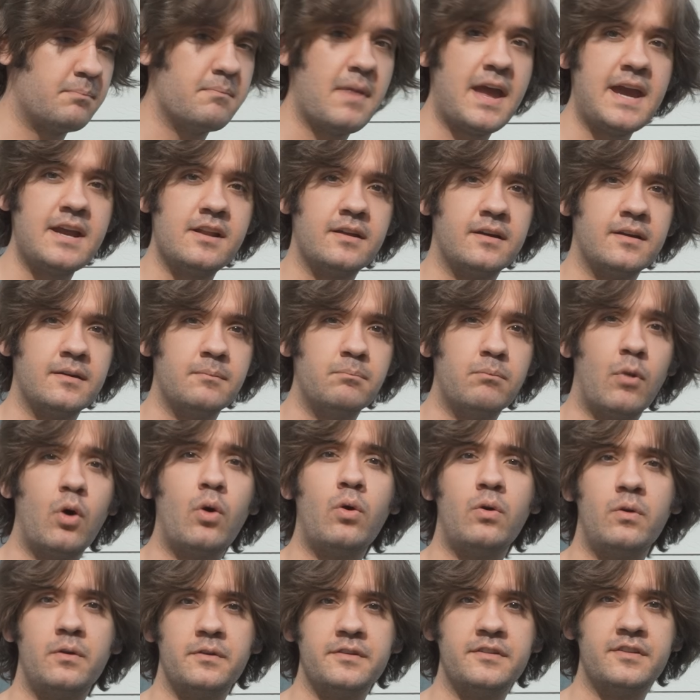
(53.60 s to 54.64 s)
made a
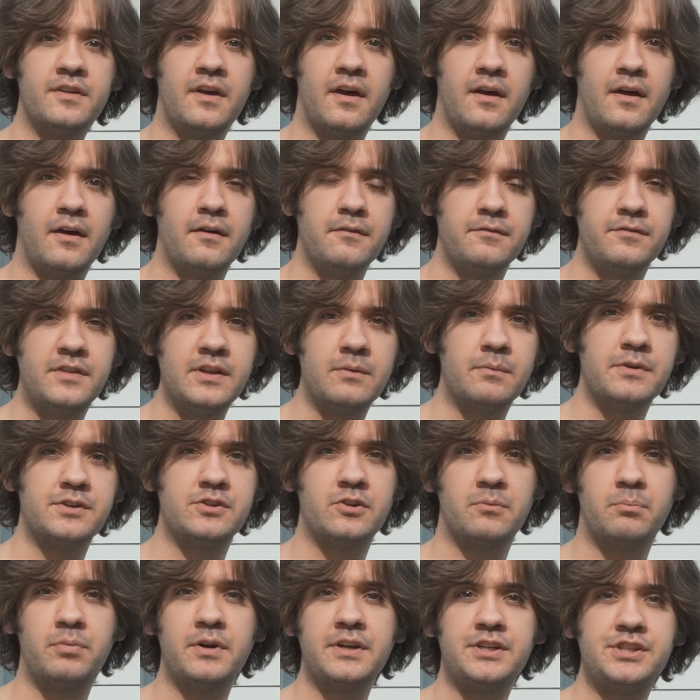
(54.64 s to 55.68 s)
mold of the original
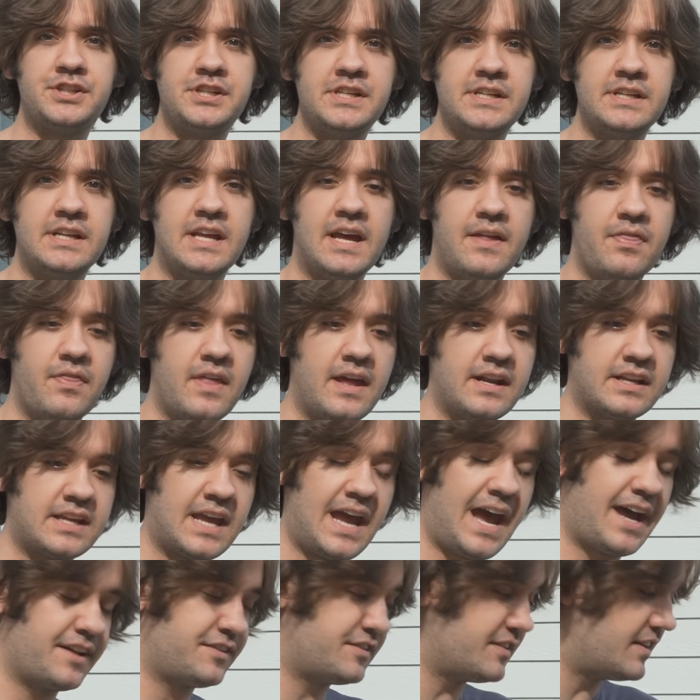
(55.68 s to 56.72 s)
brick sheet and then
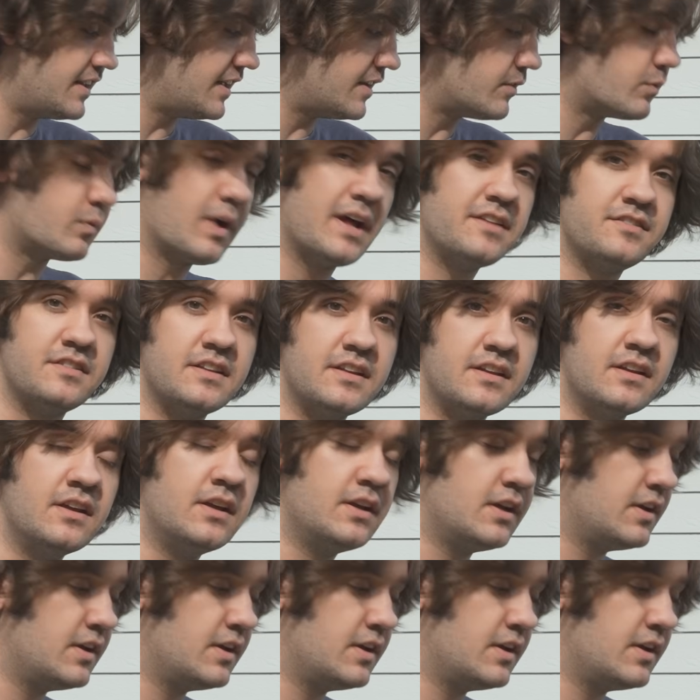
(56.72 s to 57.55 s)
casted it in resin